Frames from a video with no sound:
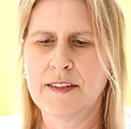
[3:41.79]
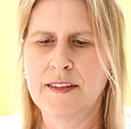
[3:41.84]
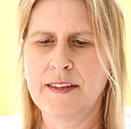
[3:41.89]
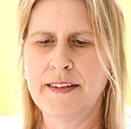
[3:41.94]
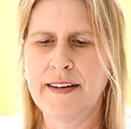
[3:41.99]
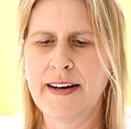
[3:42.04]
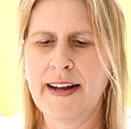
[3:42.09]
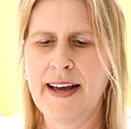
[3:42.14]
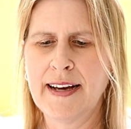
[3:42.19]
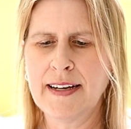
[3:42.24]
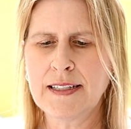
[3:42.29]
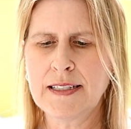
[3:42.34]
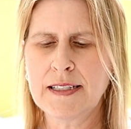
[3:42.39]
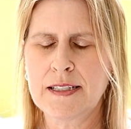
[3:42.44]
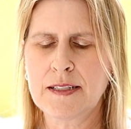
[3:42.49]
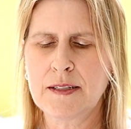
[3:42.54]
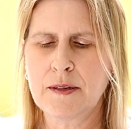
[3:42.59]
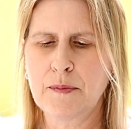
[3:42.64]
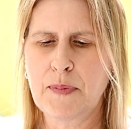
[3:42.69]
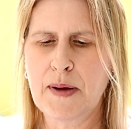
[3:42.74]

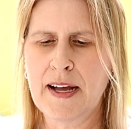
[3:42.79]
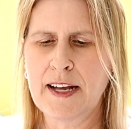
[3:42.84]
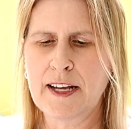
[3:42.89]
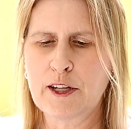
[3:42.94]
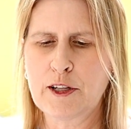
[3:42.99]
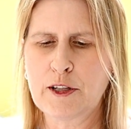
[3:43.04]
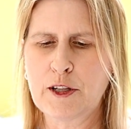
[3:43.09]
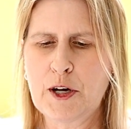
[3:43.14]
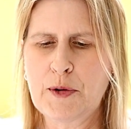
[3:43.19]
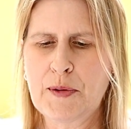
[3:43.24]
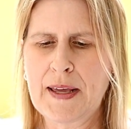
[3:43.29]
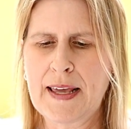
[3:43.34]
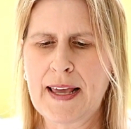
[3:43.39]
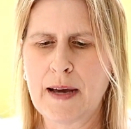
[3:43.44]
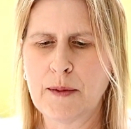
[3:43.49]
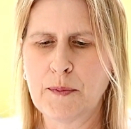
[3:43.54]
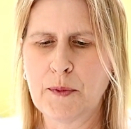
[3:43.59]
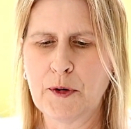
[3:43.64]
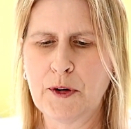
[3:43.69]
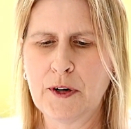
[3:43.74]
Next, by Chloe
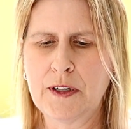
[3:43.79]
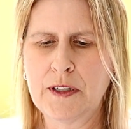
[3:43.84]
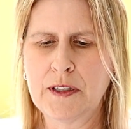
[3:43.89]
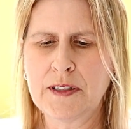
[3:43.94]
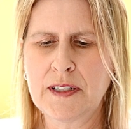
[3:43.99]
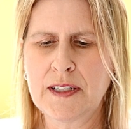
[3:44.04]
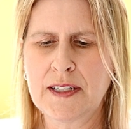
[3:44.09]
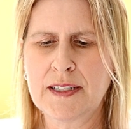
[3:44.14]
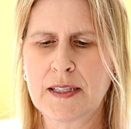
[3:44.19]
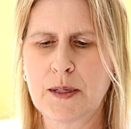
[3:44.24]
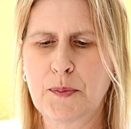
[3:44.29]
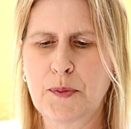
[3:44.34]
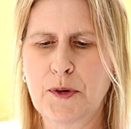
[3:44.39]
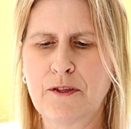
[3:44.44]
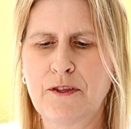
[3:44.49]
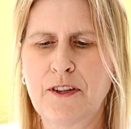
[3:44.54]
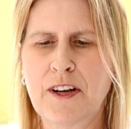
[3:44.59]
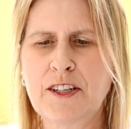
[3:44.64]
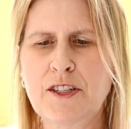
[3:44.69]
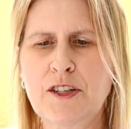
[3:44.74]
Emerald, is a
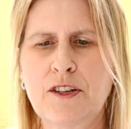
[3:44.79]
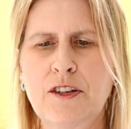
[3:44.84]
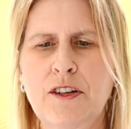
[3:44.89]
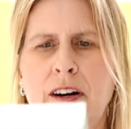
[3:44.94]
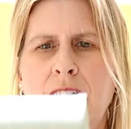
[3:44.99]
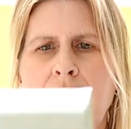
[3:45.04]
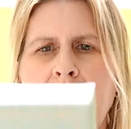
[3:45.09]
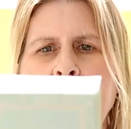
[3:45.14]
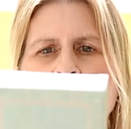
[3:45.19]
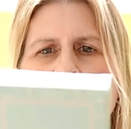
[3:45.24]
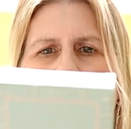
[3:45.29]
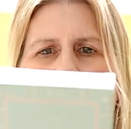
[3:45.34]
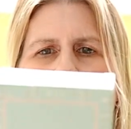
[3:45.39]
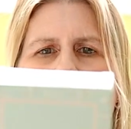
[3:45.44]
professional ice